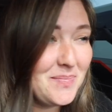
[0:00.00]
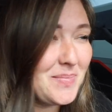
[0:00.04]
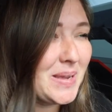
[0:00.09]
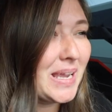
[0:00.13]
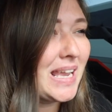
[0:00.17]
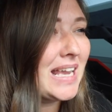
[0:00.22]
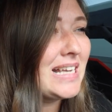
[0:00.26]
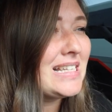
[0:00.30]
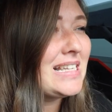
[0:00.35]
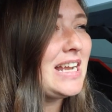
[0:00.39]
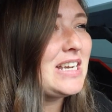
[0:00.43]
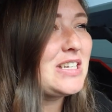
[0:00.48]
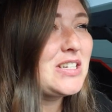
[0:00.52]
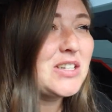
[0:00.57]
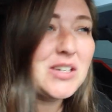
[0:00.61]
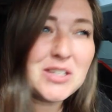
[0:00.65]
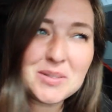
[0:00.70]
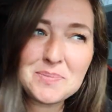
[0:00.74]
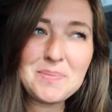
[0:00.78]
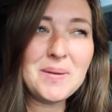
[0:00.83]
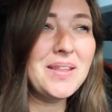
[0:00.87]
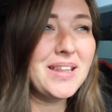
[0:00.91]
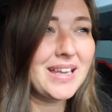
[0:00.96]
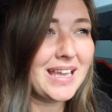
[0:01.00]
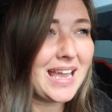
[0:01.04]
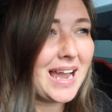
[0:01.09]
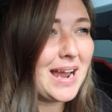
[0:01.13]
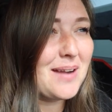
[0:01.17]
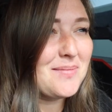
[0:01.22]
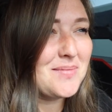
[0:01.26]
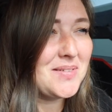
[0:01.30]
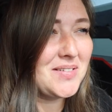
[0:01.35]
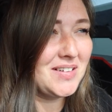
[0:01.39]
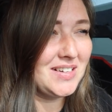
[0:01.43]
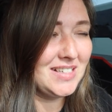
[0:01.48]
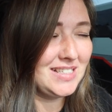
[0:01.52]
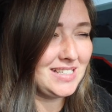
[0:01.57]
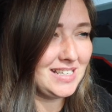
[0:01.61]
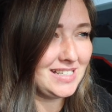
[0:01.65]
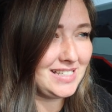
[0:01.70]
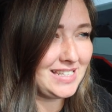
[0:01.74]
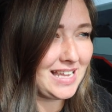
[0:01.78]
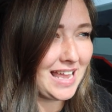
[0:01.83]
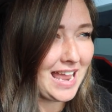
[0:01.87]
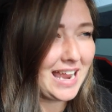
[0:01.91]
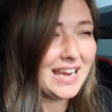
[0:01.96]
Because I just put the camera on
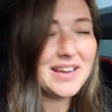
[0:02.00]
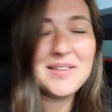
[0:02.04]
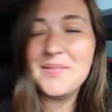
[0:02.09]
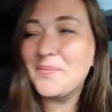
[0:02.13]
to say.